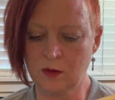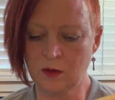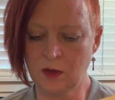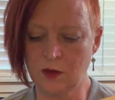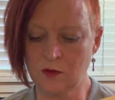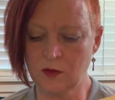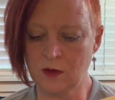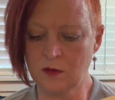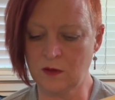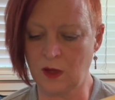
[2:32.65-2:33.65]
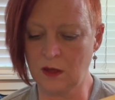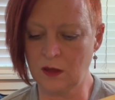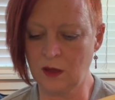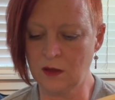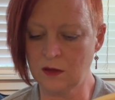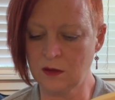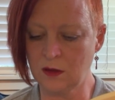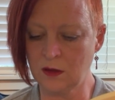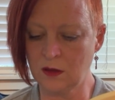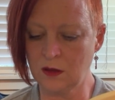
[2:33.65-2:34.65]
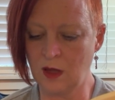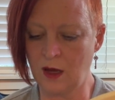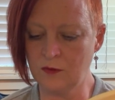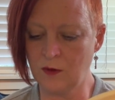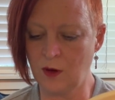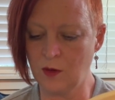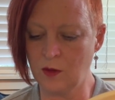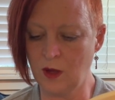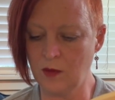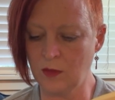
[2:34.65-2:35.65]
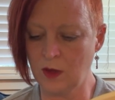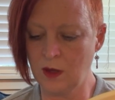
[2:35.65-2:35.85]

the country, the state, and life owe them.